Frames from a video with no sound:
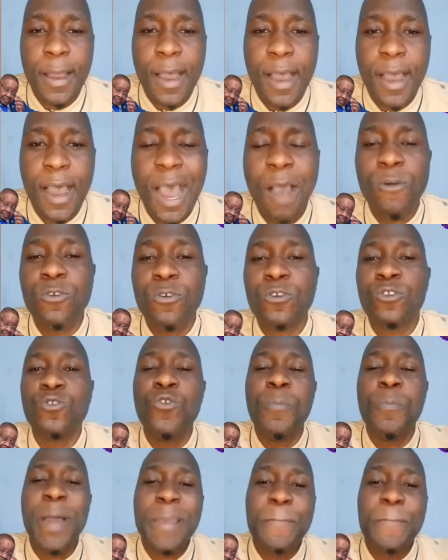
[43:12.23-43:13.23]
I will do
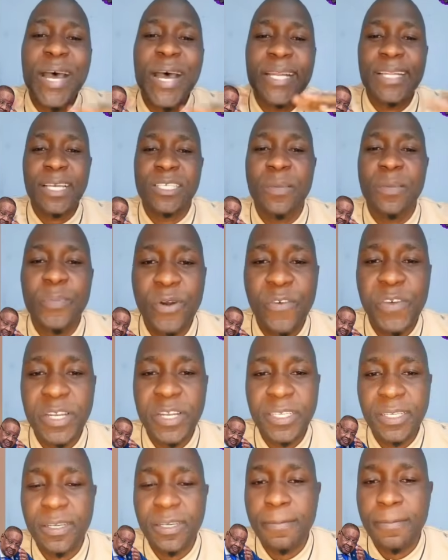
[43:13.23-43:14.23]
my part as a prophet,